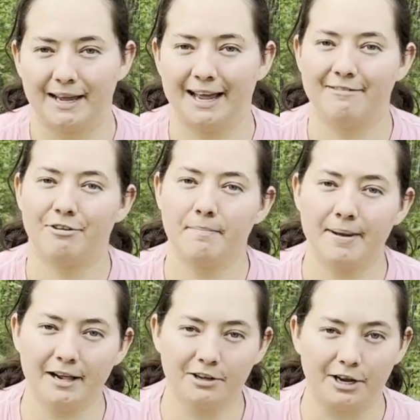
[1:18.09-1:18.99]
And for
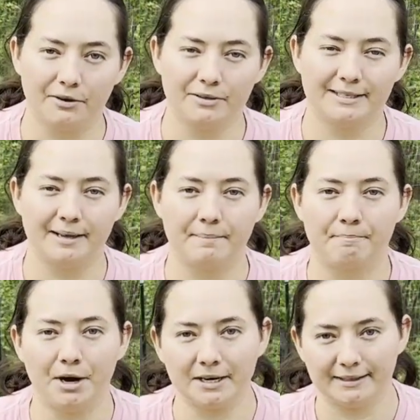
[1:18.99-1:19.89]
male goats,
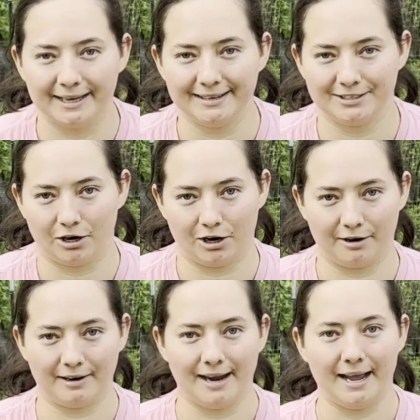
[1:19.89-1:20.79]
bucklings
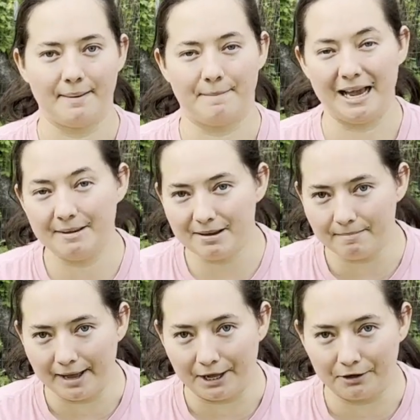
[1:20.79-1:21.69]
are
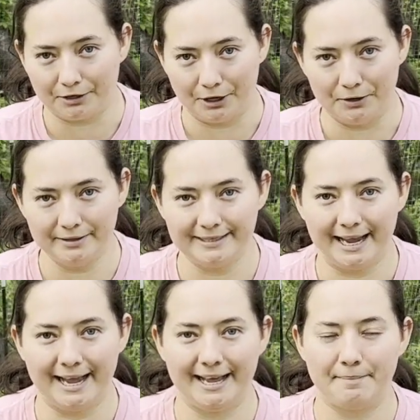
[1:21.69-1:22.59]
baby male goats
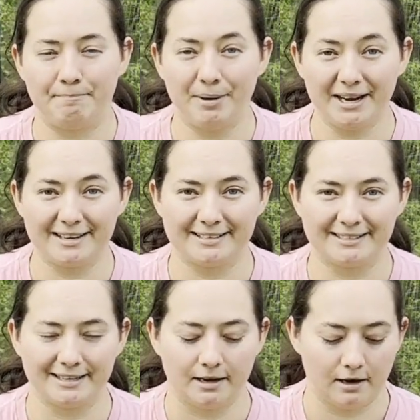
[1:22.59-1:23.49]
and bucks